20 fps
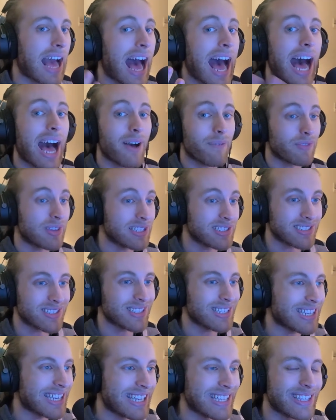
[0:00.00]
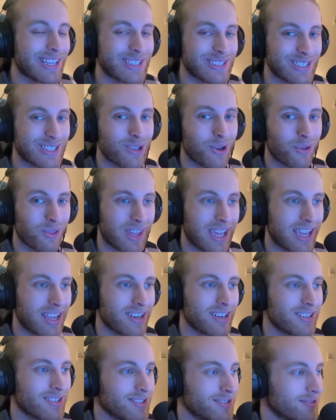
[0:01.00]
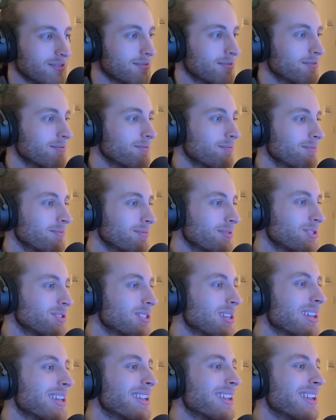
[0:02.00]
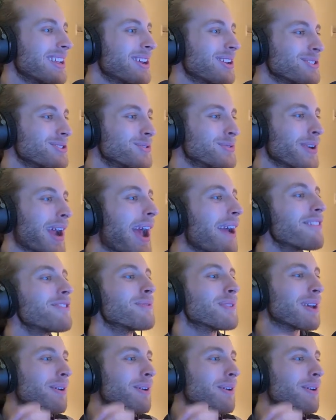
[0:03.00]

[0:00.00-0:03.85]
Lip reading: obviously, he doesn't know that. Shit. Dude. Drives me